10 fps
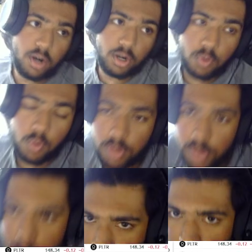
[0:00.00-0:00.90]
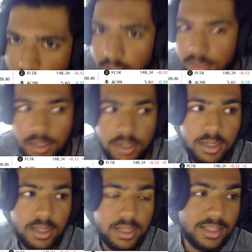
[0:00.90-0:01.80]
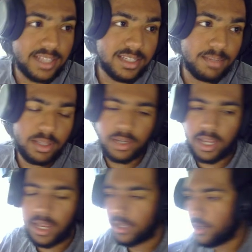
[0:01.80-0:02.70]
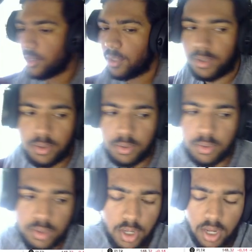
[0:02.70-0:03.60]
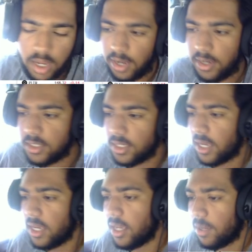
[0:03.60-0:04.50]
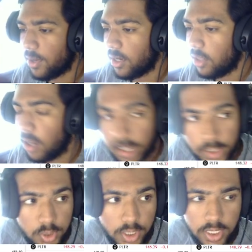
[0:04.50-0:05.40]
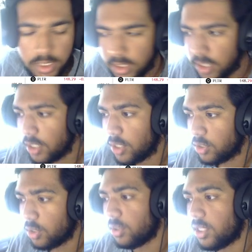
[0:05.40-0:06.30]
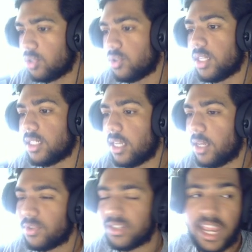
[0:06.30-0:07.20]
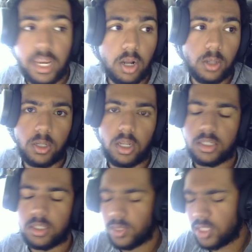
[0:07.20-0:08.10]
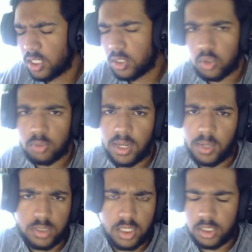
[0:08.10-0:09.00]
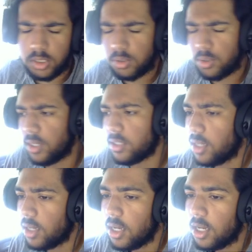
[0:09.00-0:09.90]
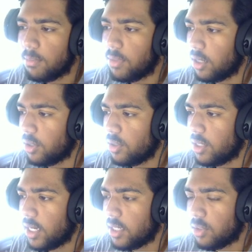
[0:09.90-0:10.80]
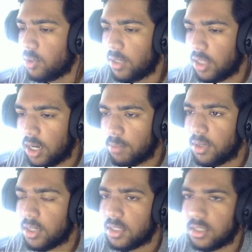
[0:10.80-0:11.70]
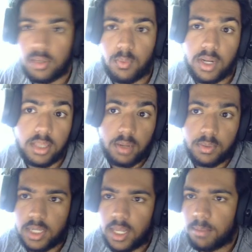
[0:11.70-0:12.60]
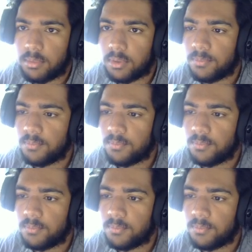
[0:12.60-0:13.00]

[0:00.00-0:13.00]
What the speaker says: quarter two calendar. That's gonna be the calendar that we use each day, and we're gonna log our trades. So this trade today was an $8 loss. It was nothing too bad. It was nothing too crazy, but I'll go you guys through my thought process and what I thought was gonna happen.